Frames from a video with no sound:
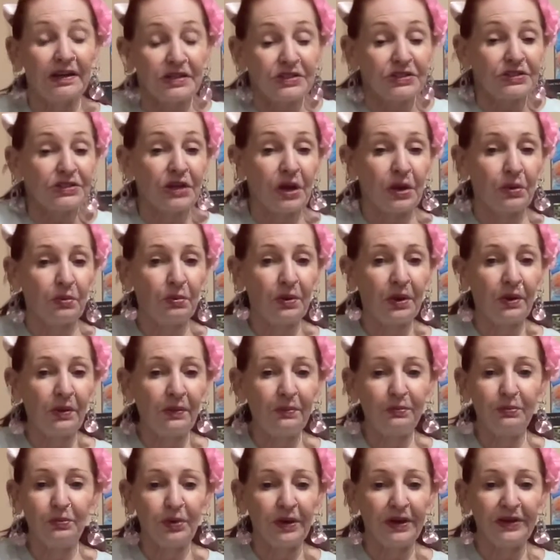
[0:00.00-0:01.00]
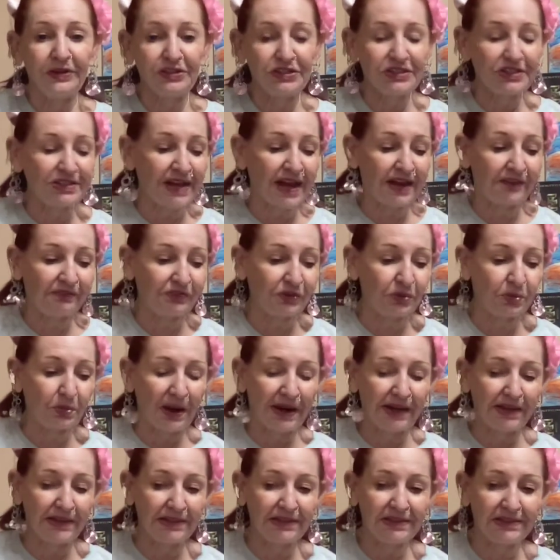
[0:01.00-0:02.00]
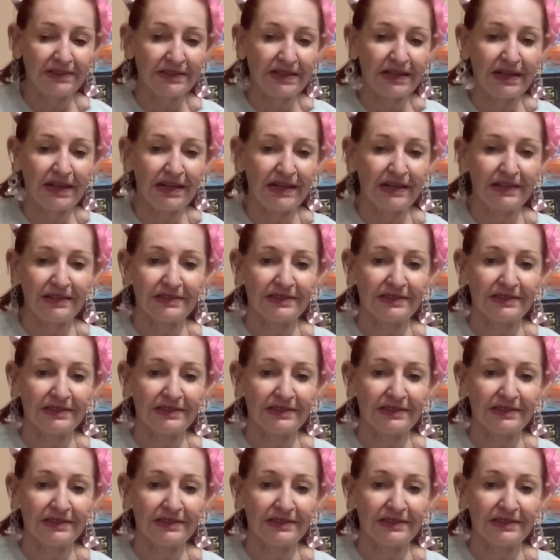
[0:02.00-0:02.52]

so we'll, we just have to wait and see.